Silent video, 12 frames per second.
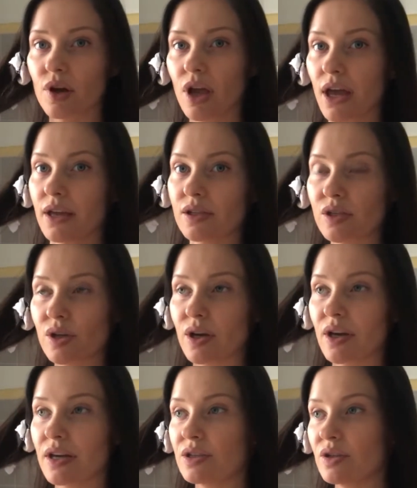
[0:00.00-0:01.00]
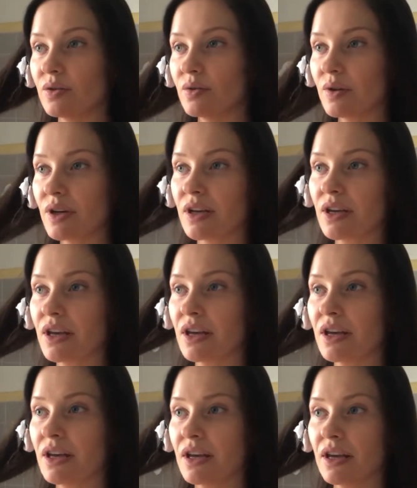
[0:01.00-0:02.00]
Okay, so I do,
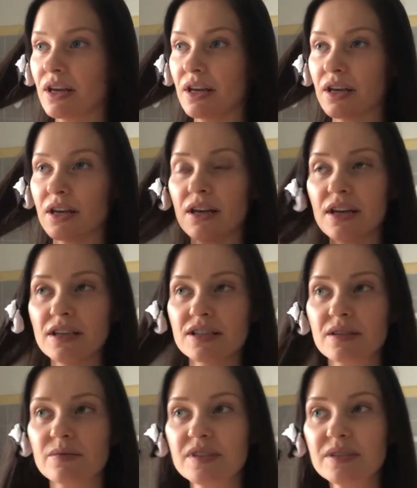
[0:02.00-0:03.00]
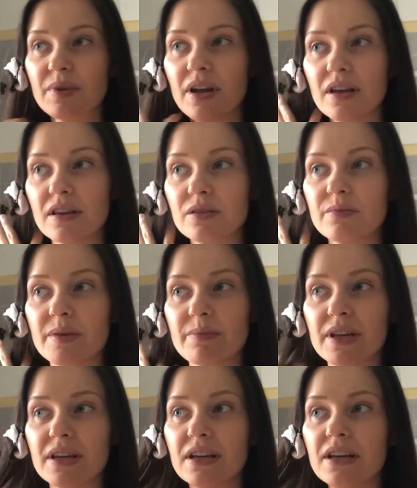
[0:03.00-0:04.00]
so it looks a little
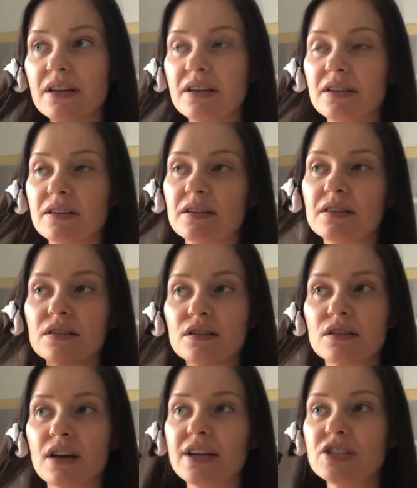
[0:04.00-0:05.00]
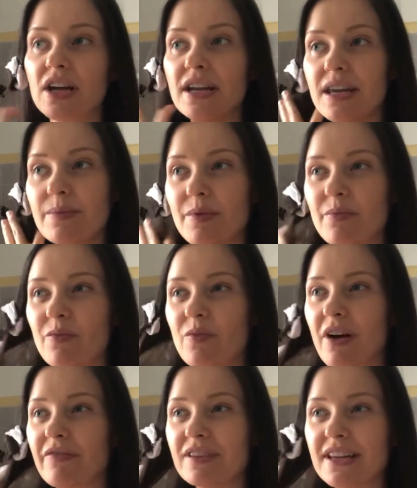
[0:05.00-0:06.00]
bit big. I try to keep them
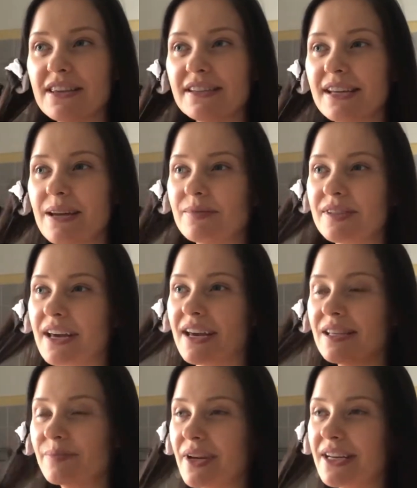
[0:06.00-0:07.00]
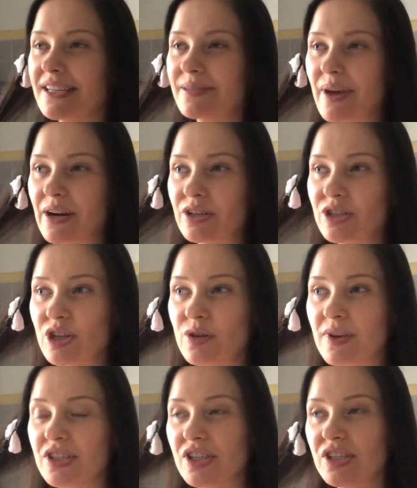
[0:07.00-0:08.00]
roughly the same size, but it doesn't matter too
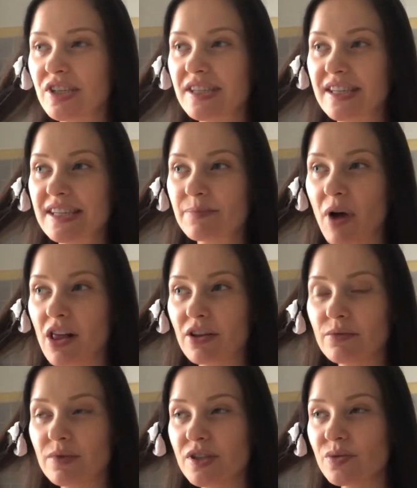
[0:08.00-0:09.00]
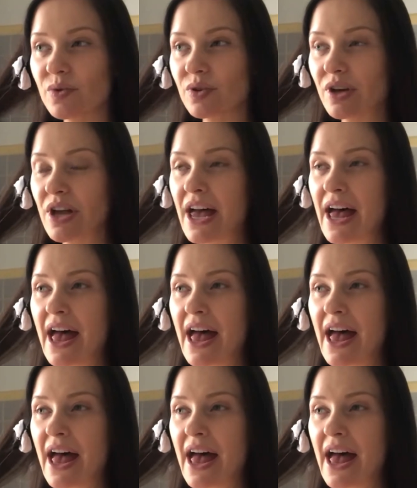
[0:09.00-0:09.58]
much. It's just the smaller ones will